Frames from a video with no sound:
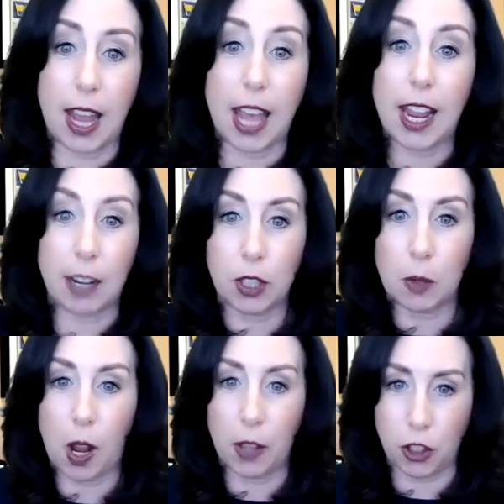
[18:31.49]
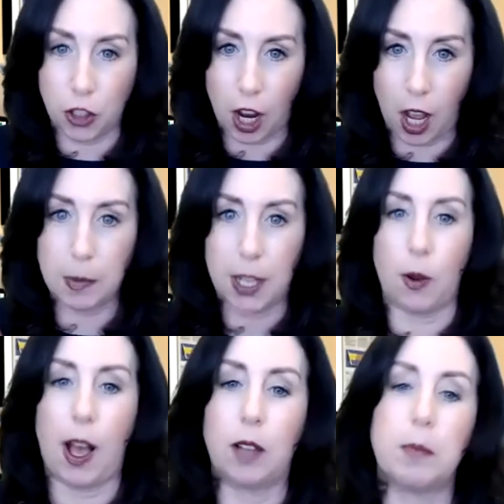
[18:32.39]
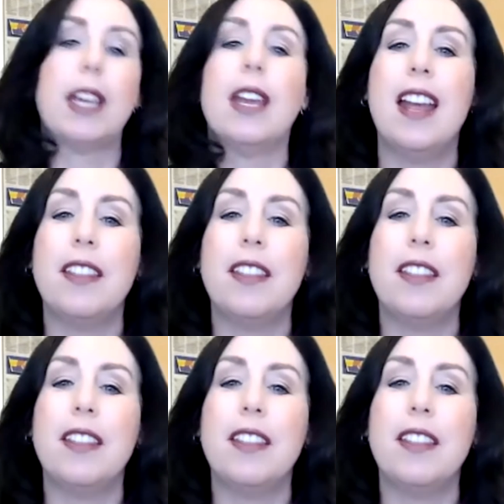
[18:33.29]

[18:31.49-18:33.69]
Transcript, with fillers: Hey, I really want this job. Can you help me?